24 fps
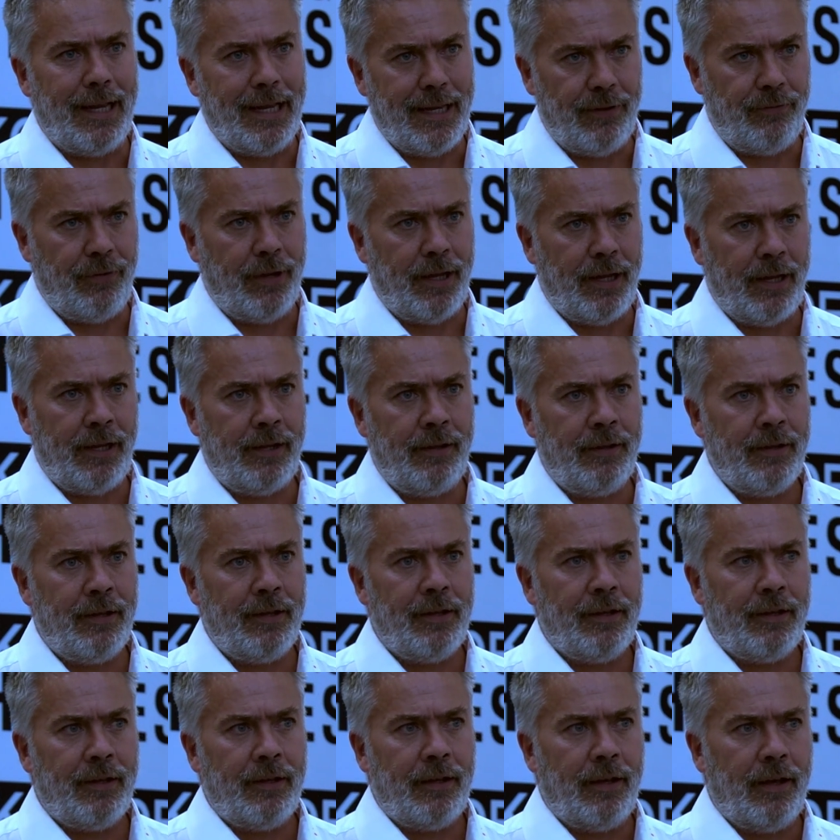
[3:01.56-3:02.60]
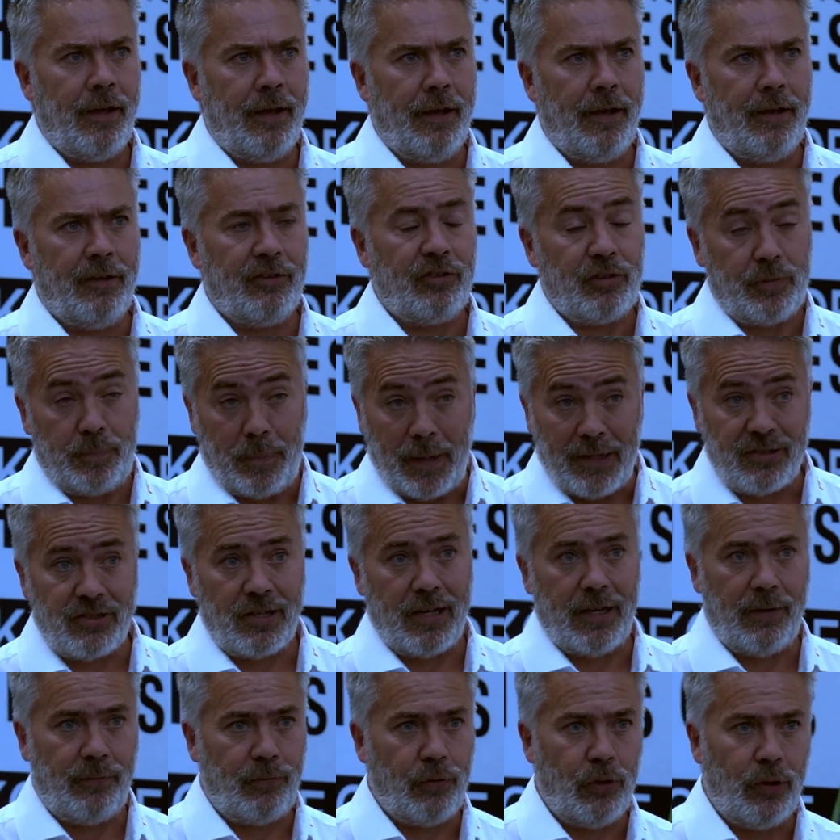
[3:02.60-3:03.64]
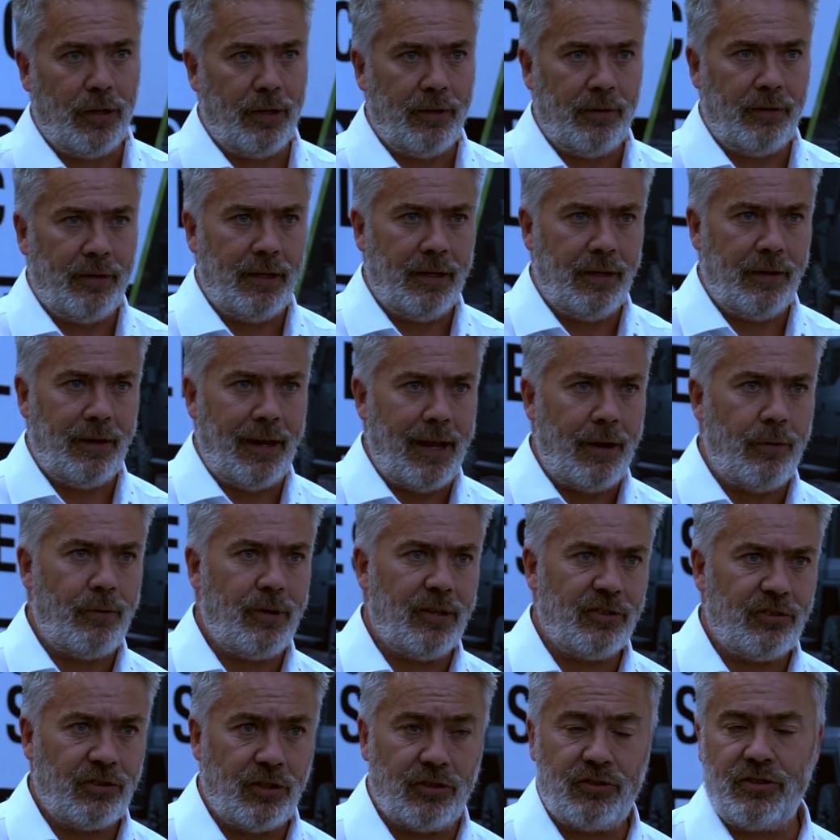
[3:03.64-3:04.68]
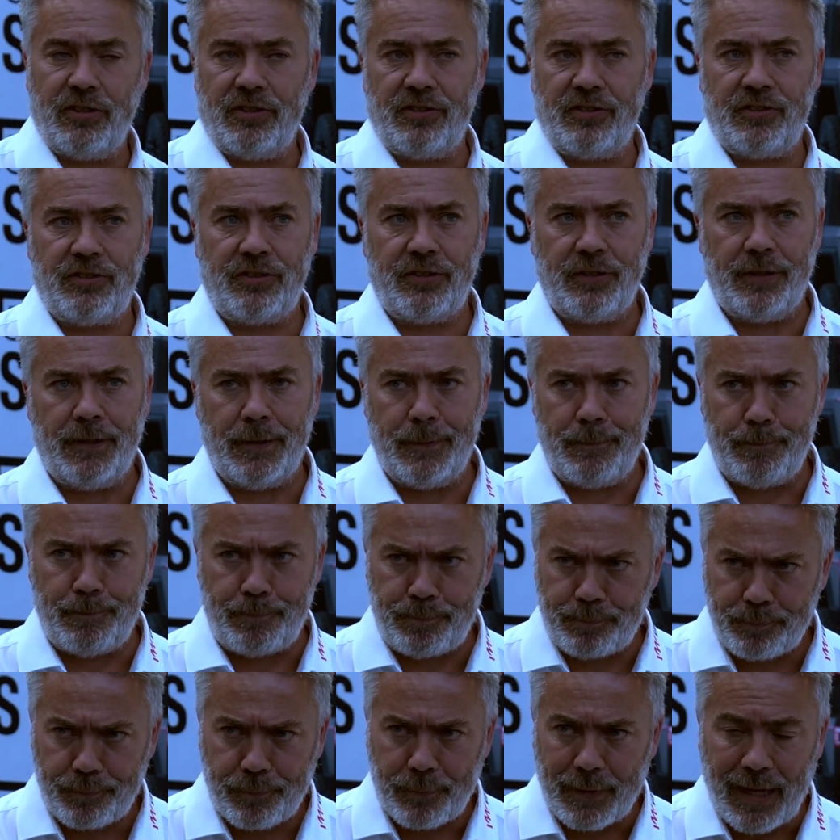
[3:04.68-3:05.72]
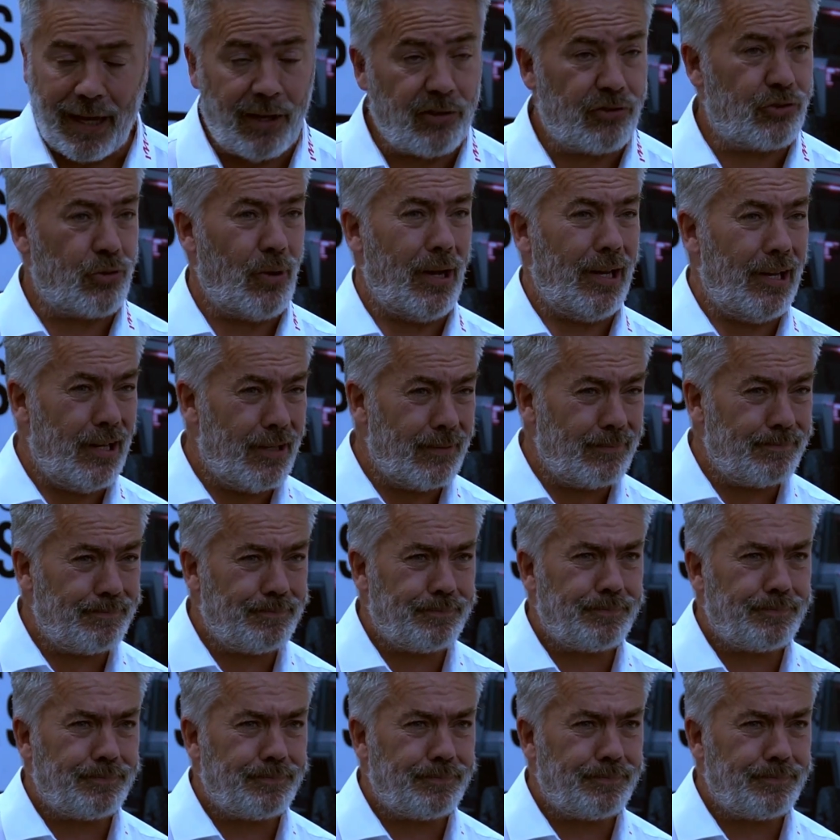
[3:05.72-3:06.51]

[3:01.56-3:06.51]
EV, especially if you're in areas such as Australia,